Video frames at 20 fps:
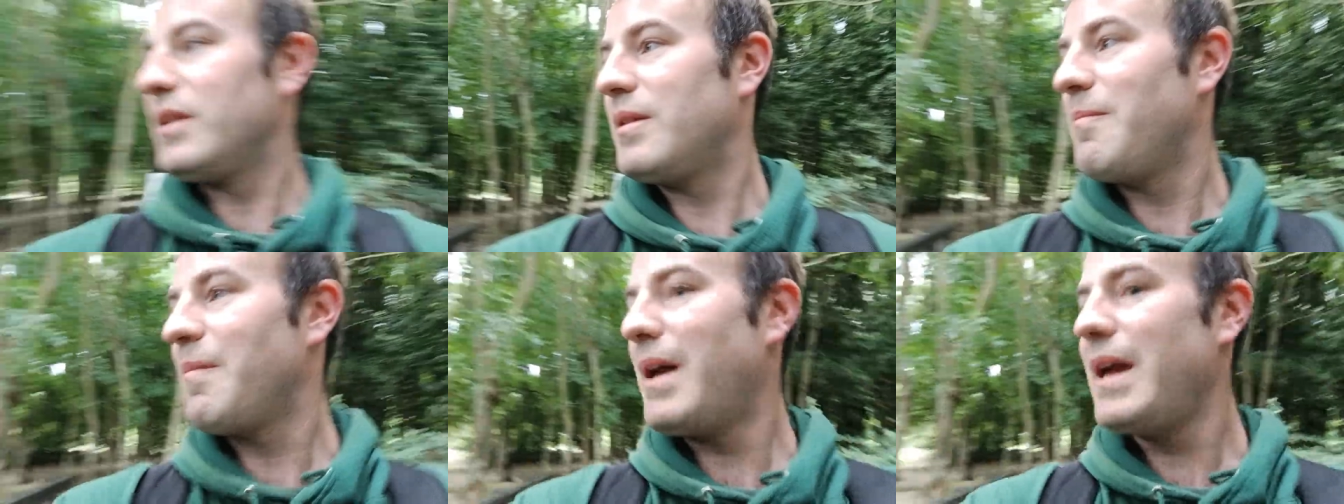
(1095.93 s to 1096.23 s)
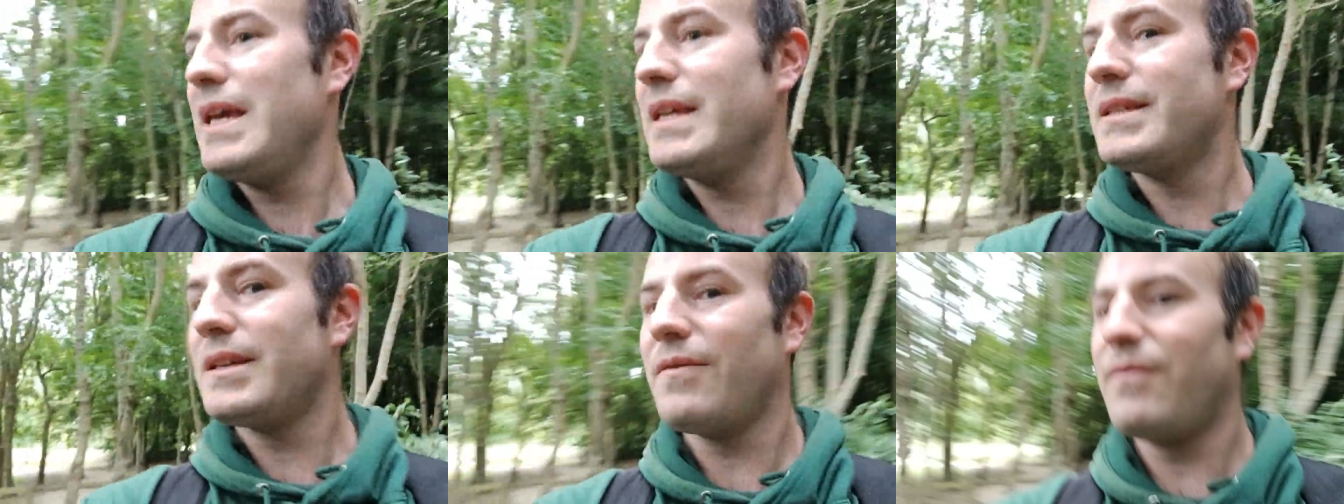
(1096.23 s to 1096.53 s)
The
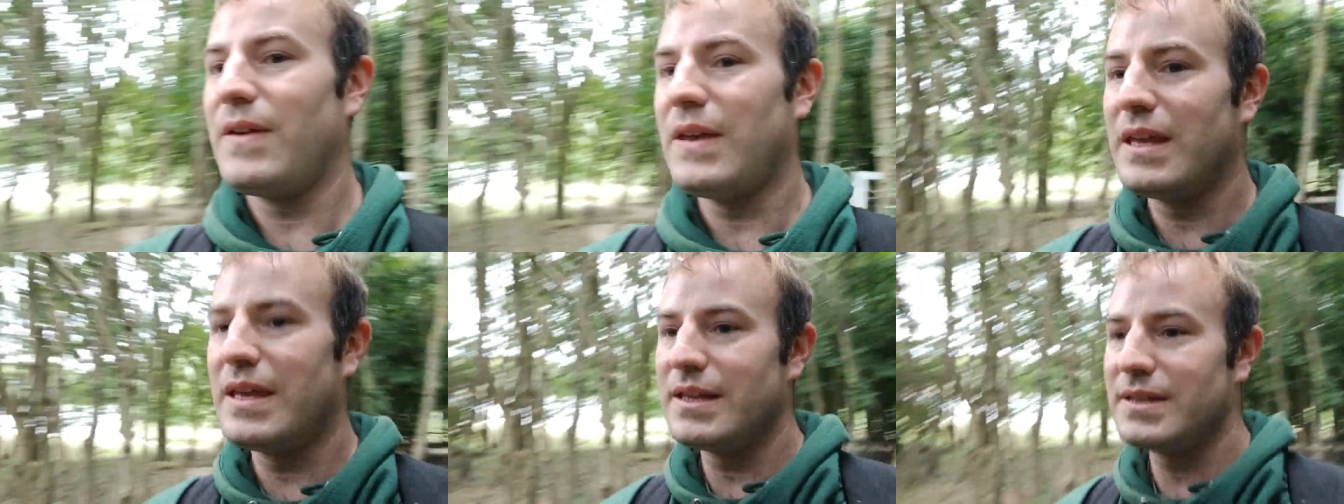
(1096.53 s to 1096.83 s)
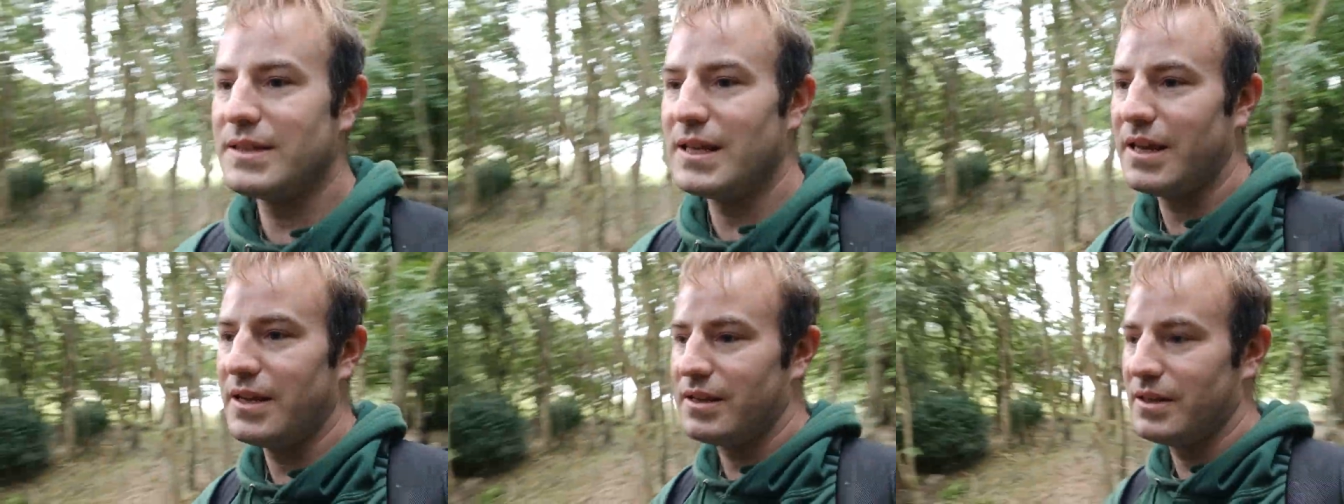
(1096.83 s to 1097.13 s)
maze, I think
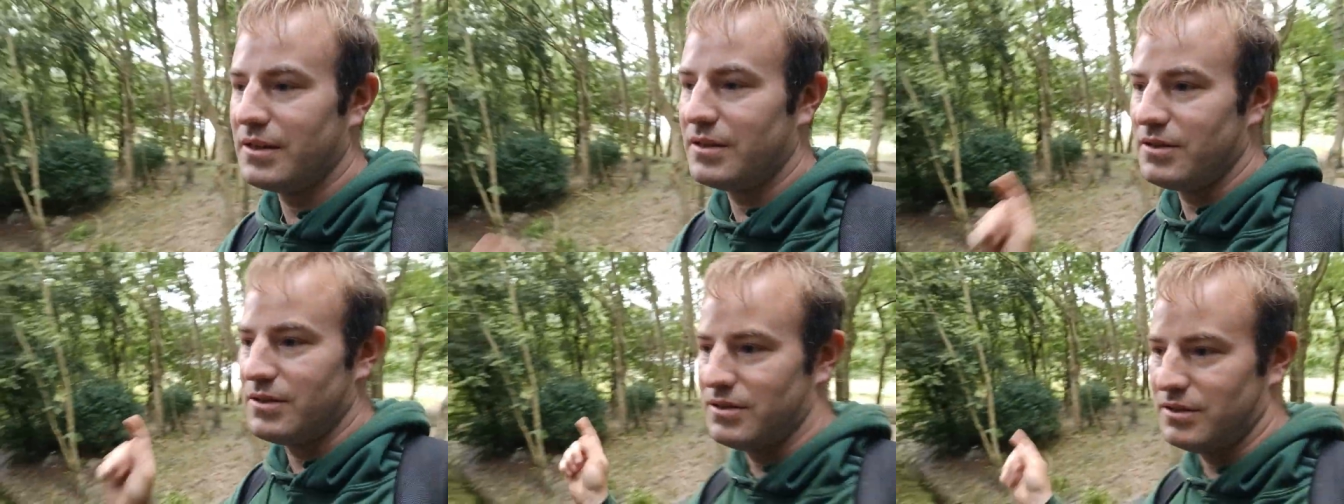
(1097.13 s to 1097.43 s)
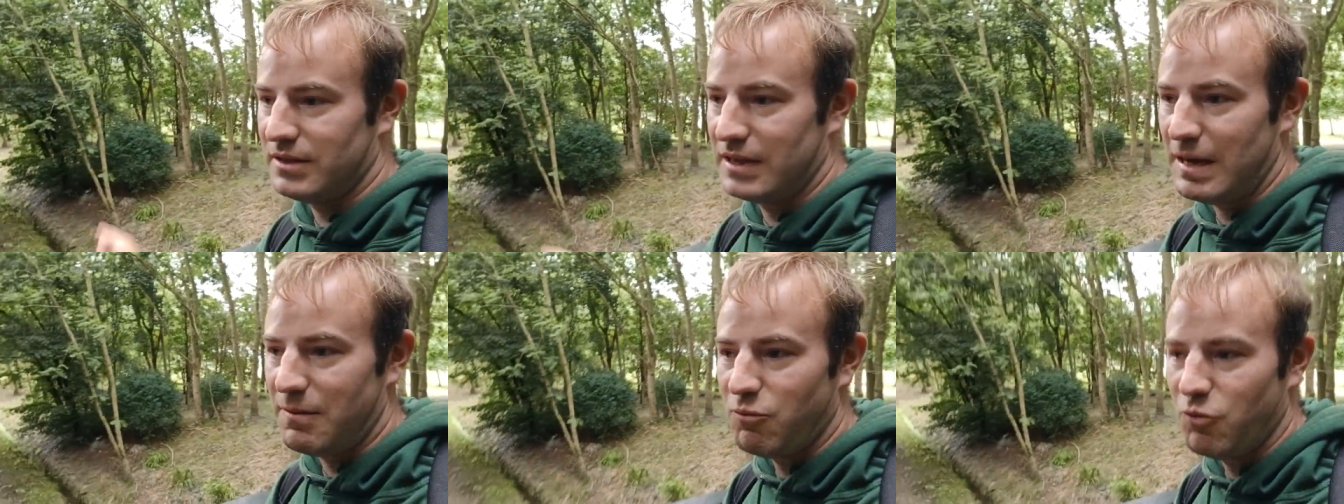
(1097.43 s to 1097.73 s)
it said
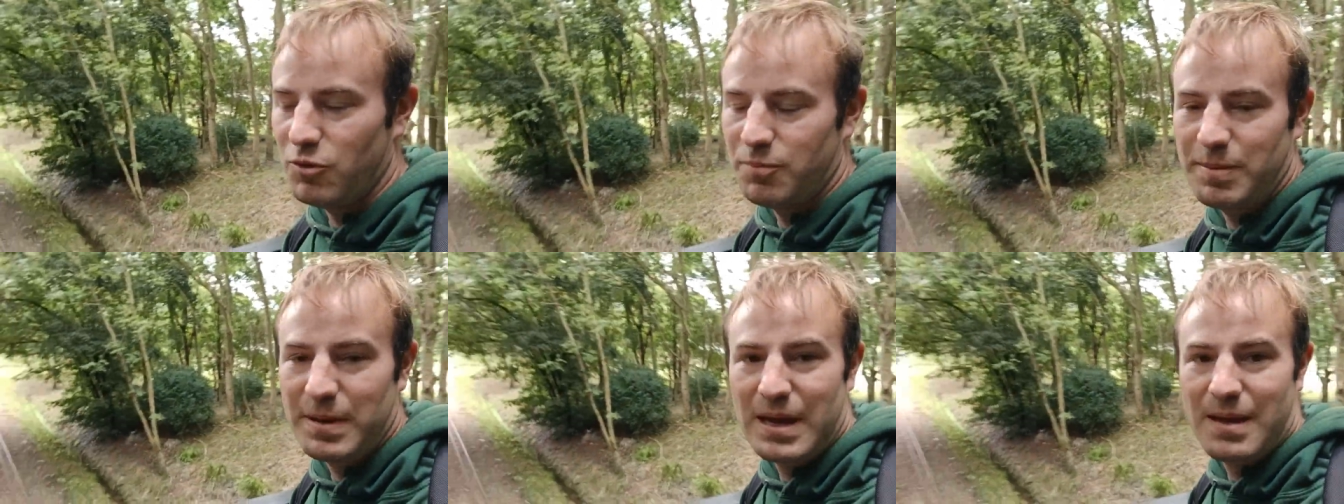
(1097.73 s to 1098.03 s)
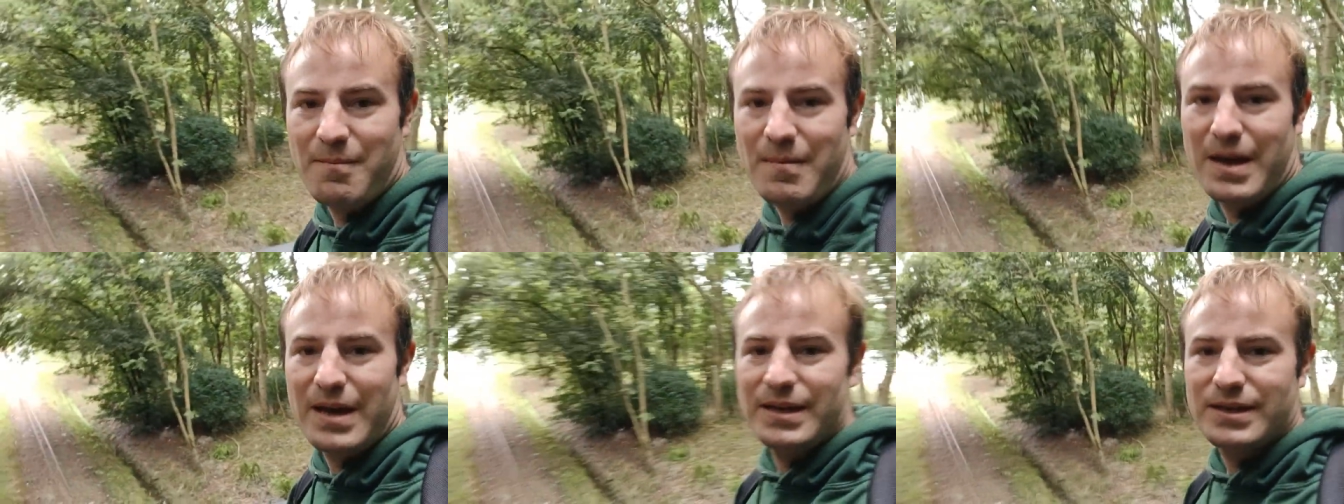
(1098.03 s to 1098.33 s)
there would be
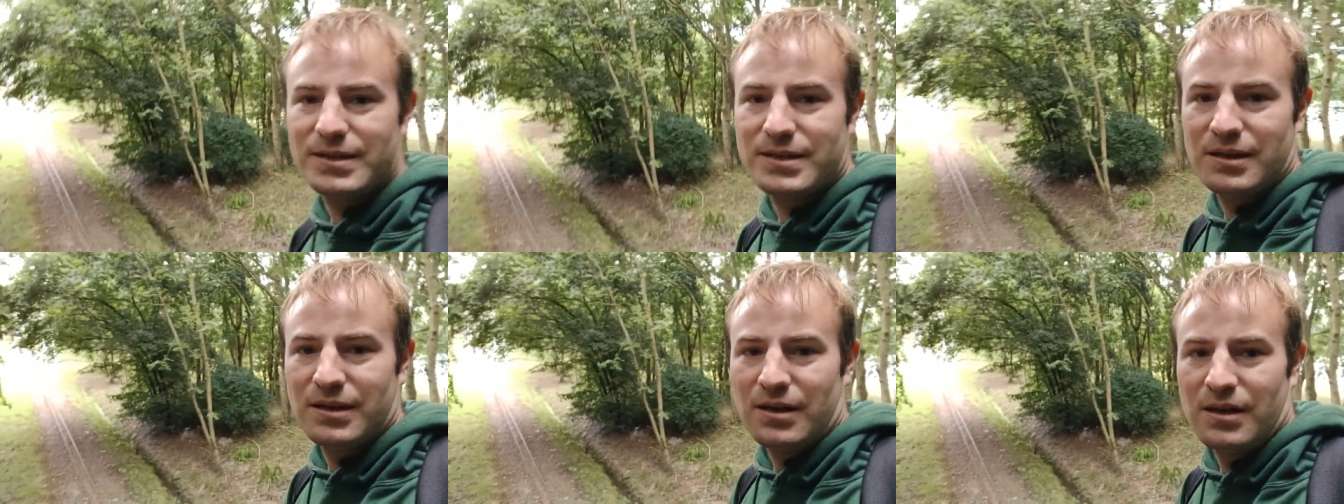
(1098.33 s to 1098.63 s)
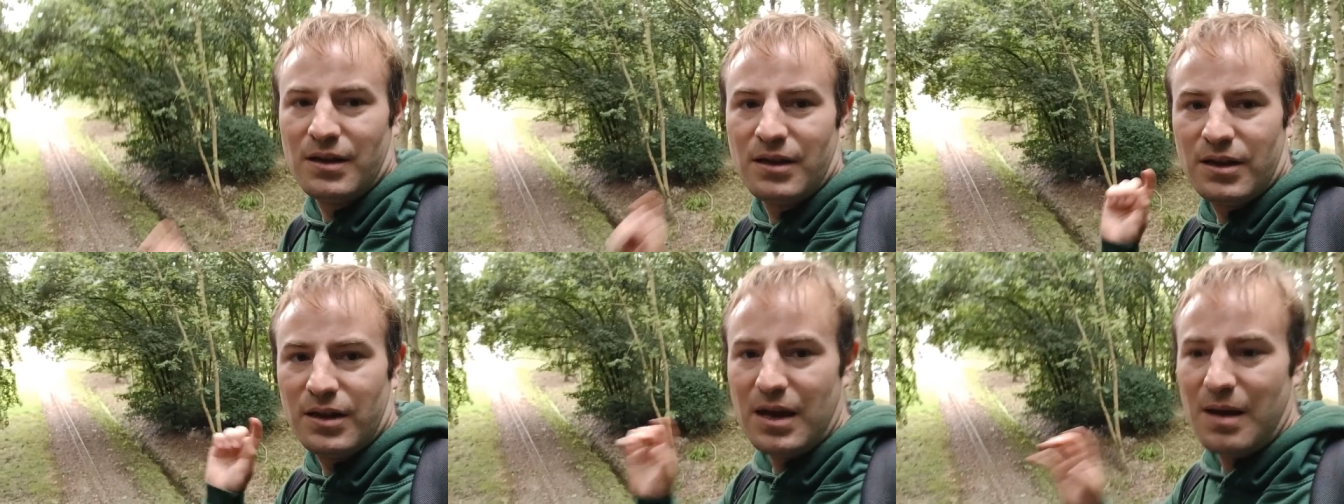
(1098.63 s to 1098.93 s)
a maze
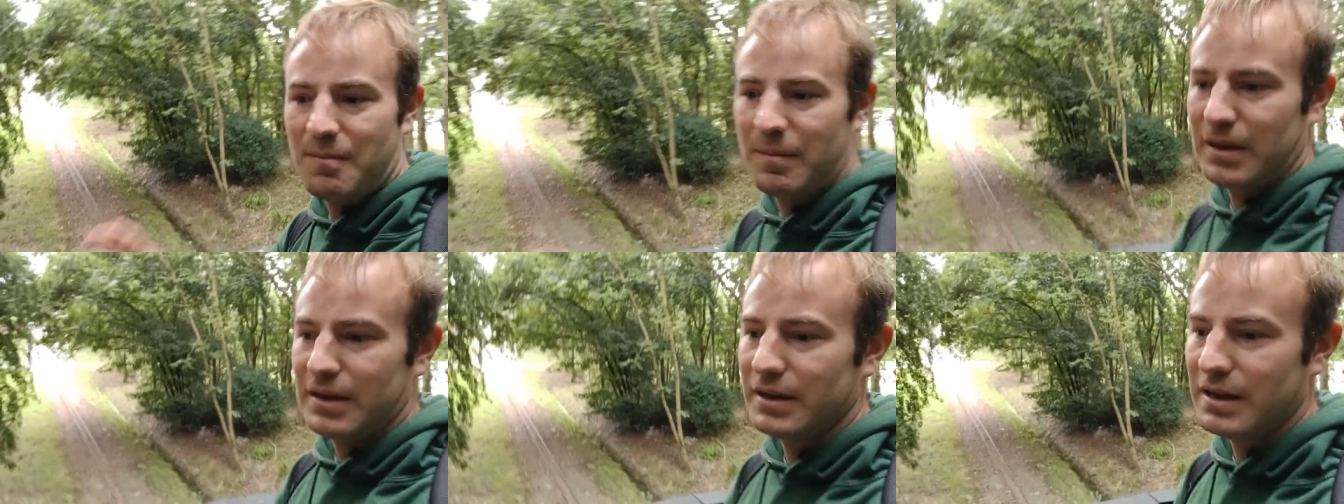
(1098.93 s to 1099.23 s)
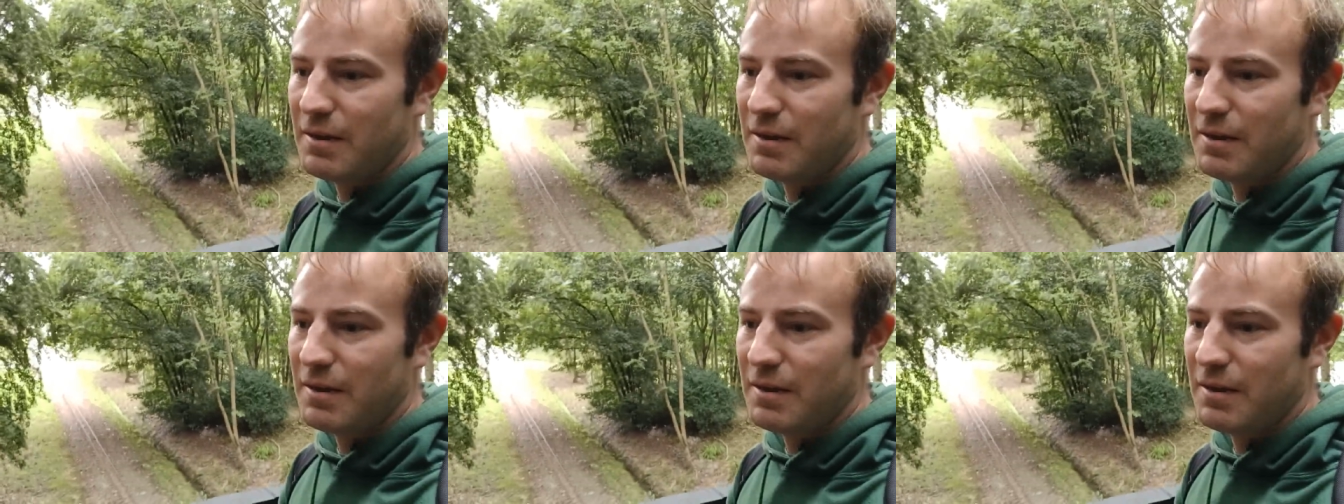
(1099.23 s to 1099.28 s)
coming.